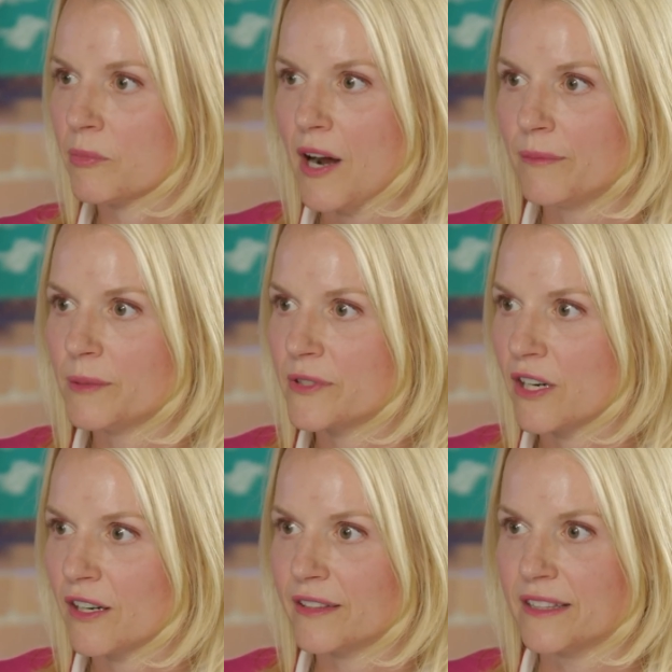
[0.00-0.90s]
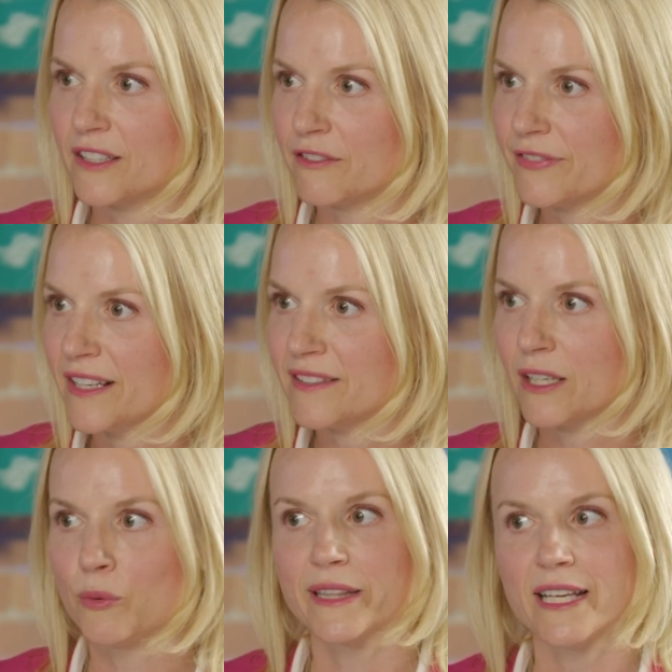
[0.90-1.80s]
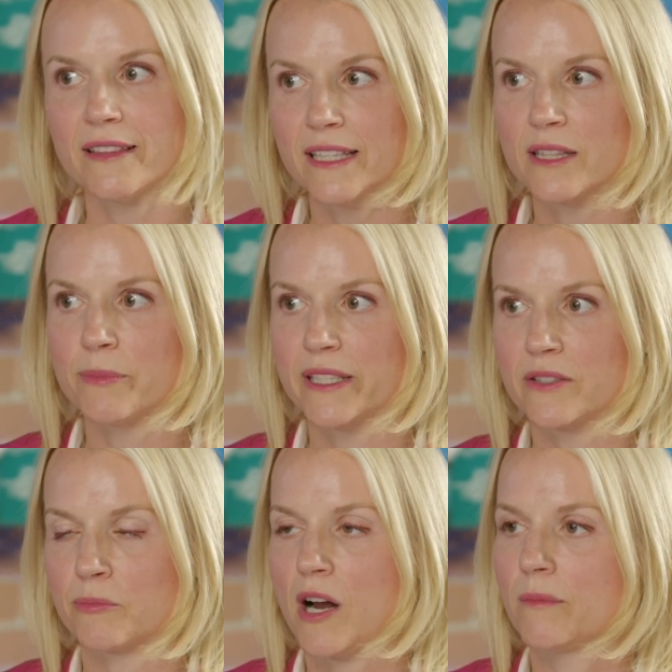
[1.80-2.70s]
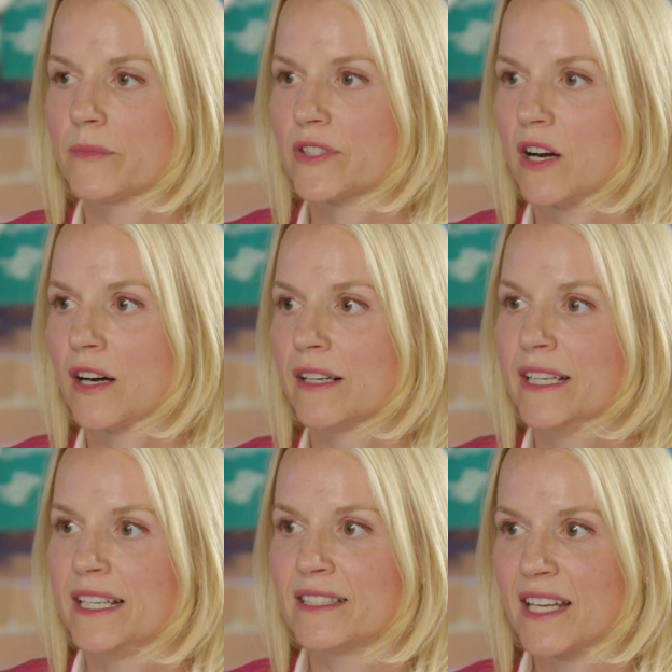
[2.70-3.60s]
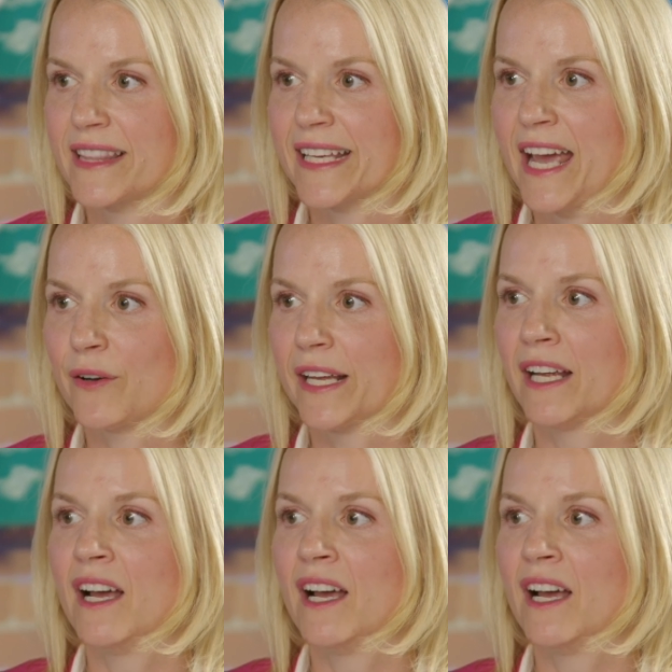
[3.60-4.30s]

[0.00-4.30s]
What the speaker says: problems are that they're facing and what they think the biggest problems are inside the county.